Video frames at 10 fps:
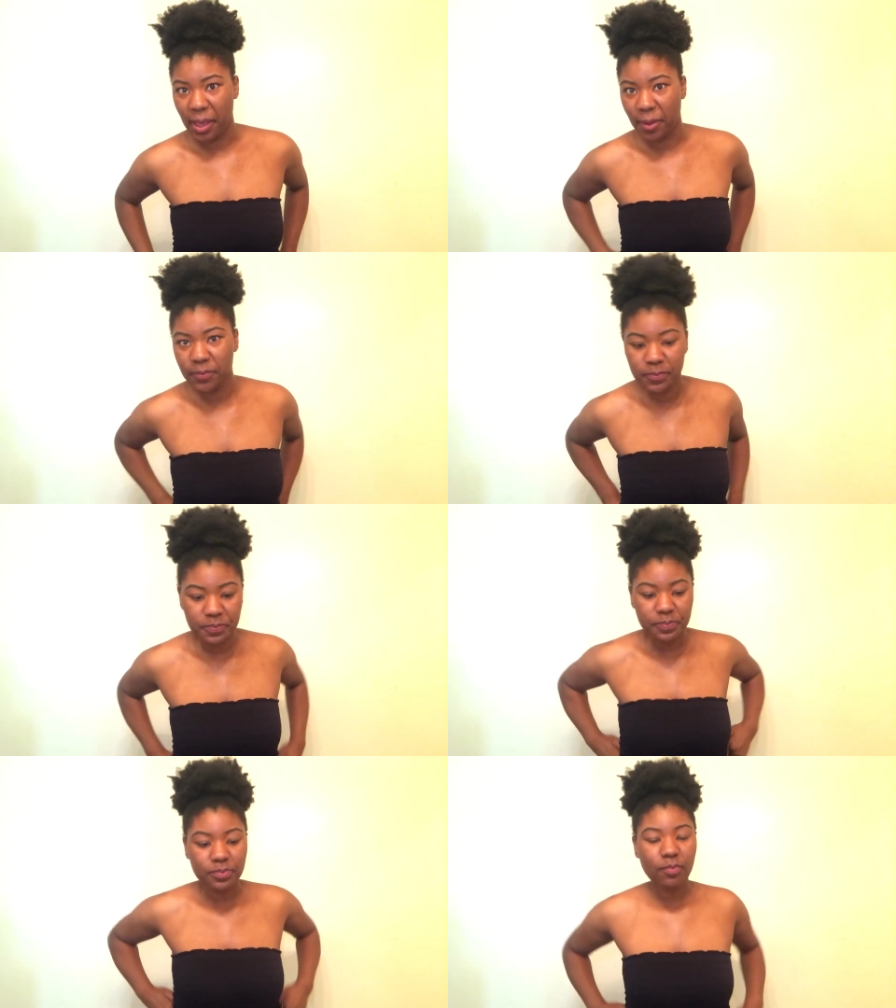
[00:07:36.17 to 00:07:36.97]
yeah.
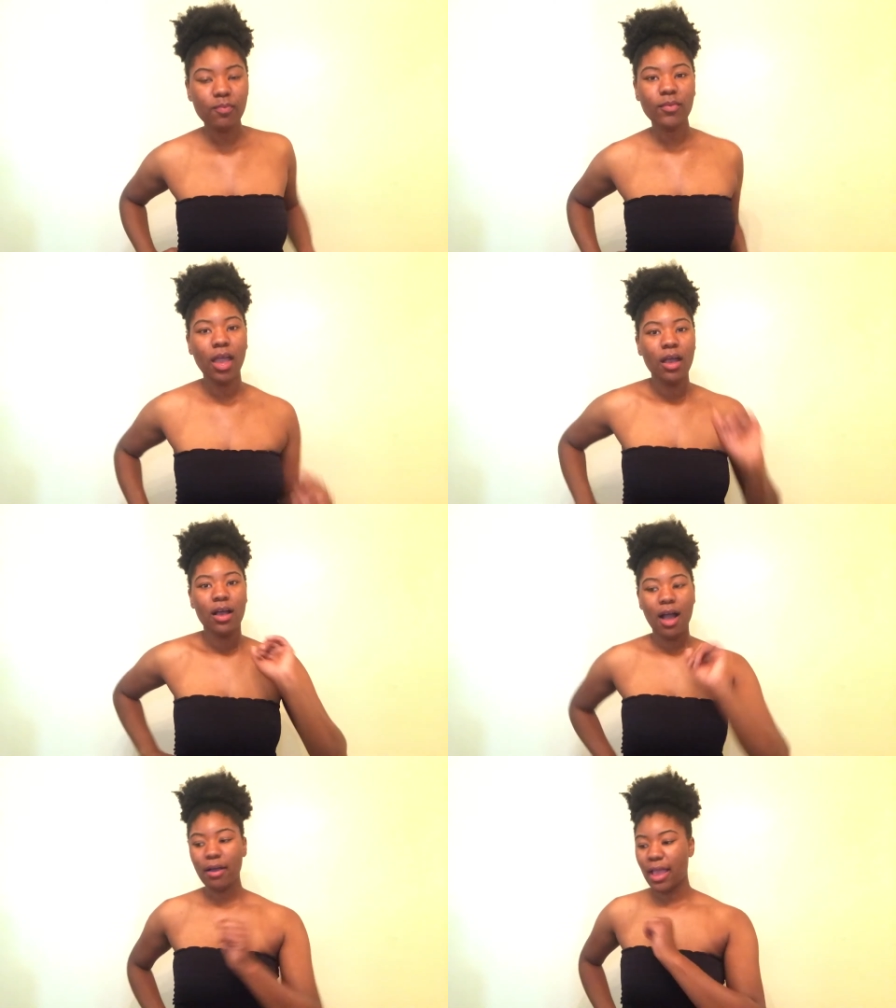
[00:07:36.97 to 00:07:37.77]

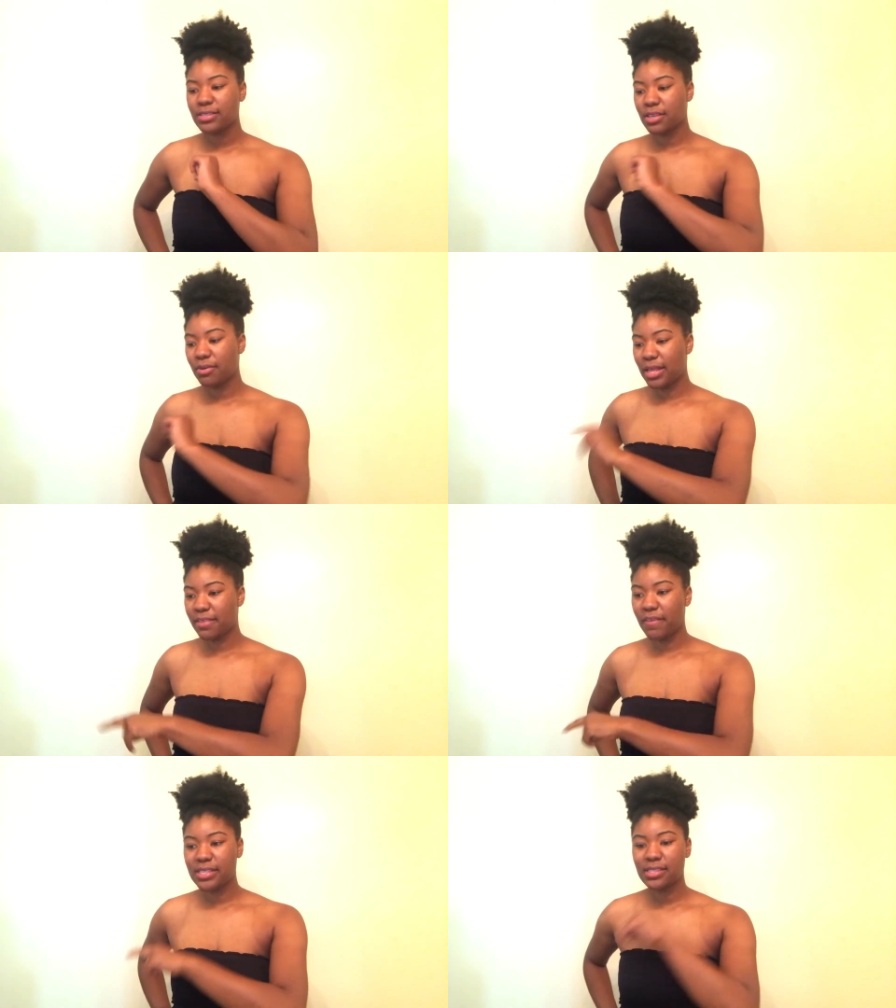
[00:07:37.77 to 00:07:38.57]
Okay,
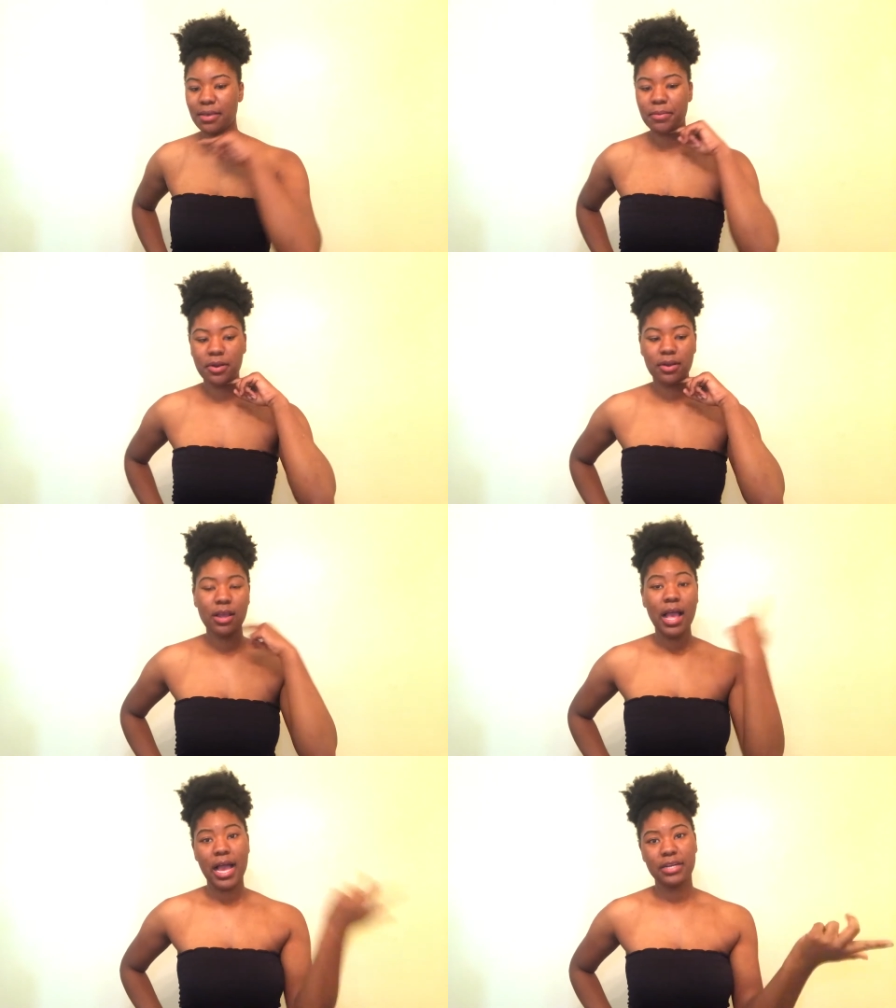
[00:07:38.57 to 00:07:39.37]
so got the face
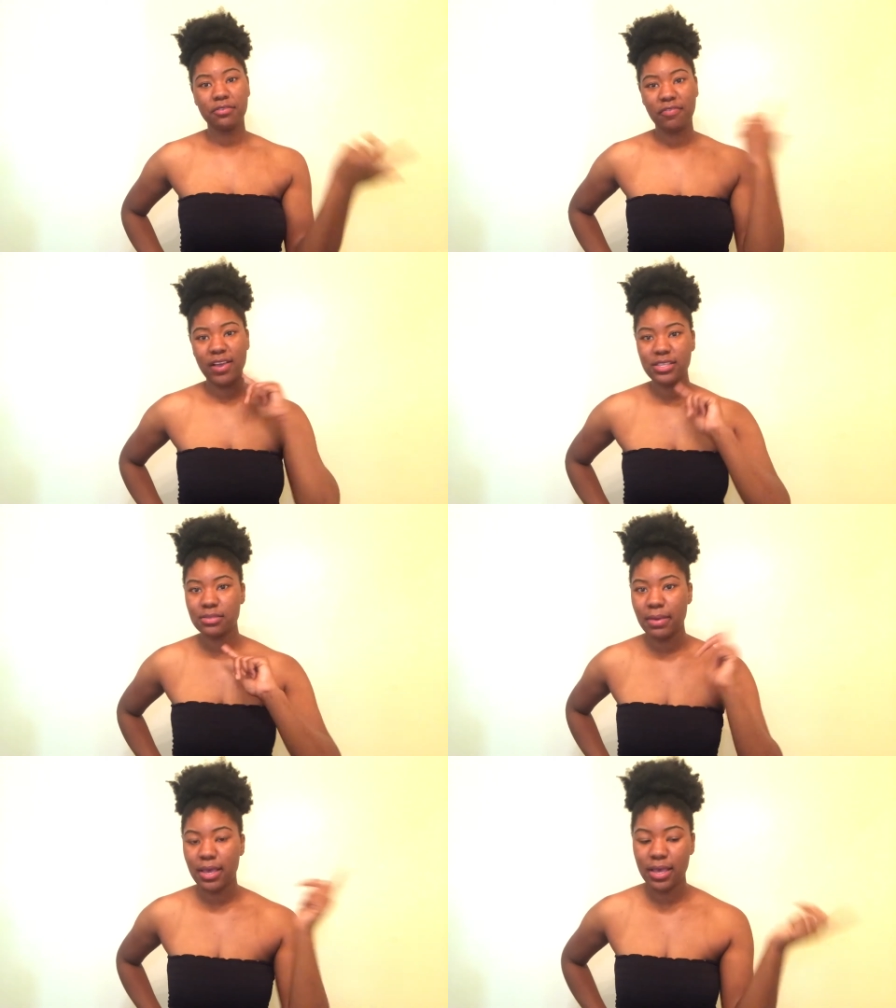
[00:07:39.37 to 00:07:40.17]
steamer. I do
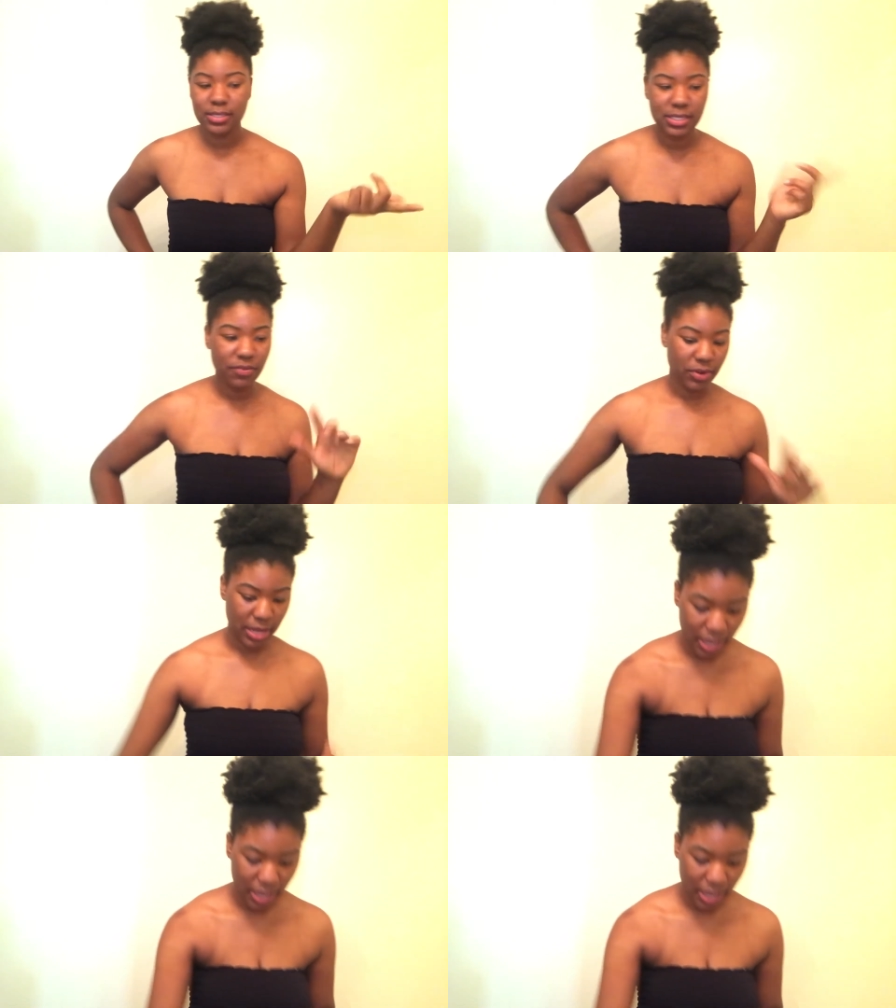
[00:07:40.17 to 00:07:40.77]
face masks,